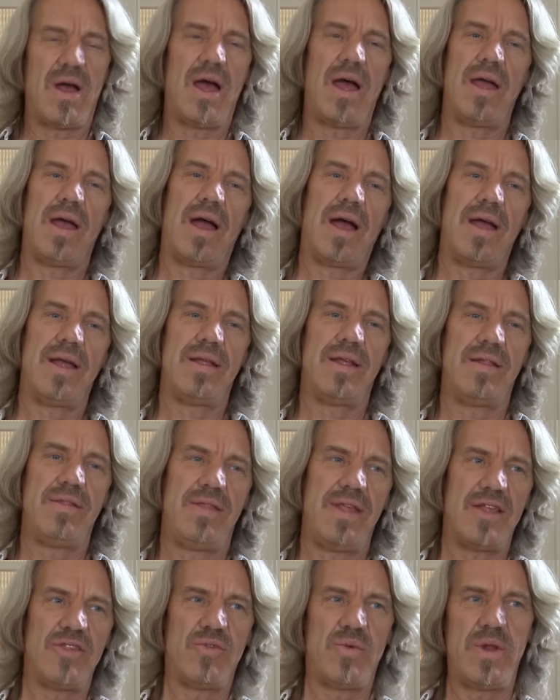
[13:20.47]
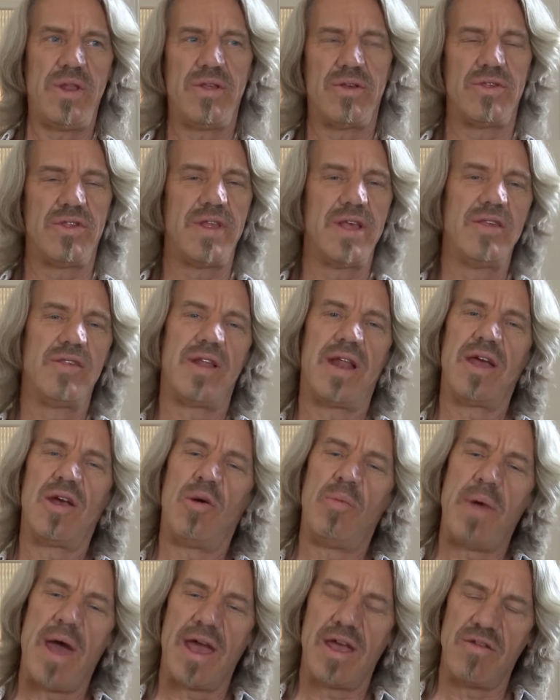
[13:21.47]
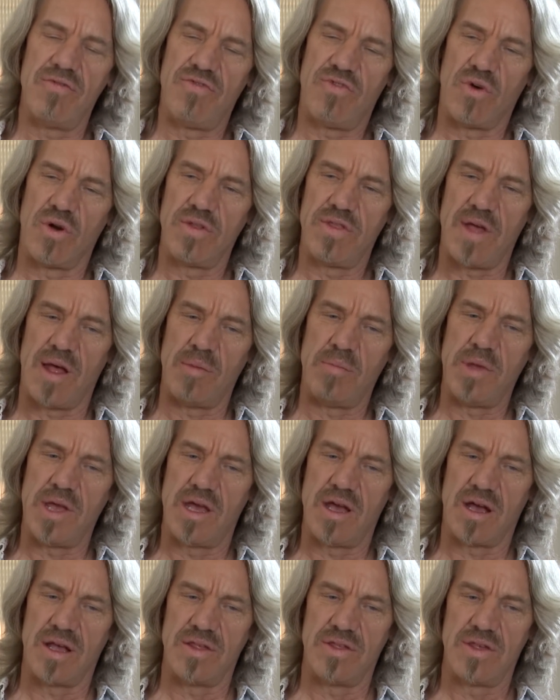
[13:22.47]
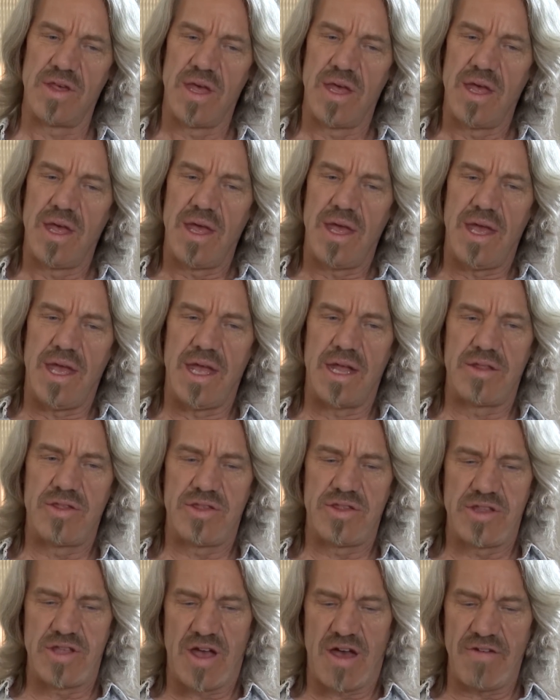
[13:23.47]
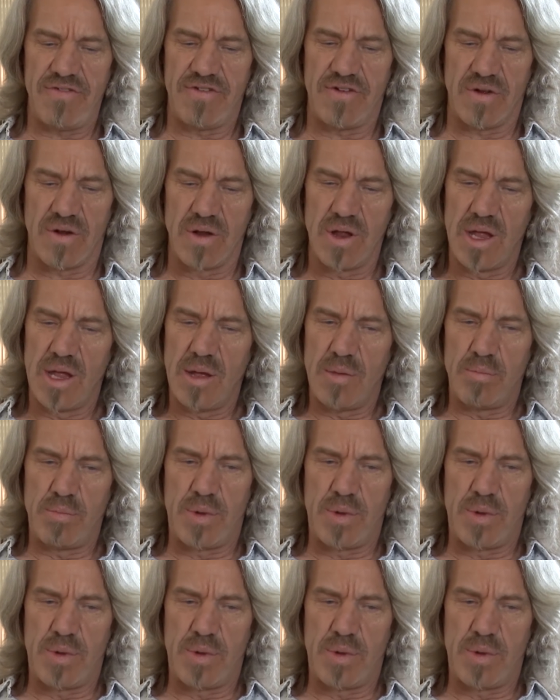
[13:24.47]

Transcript: I, I, that's one of those things that I go back and forth on because it's tougher,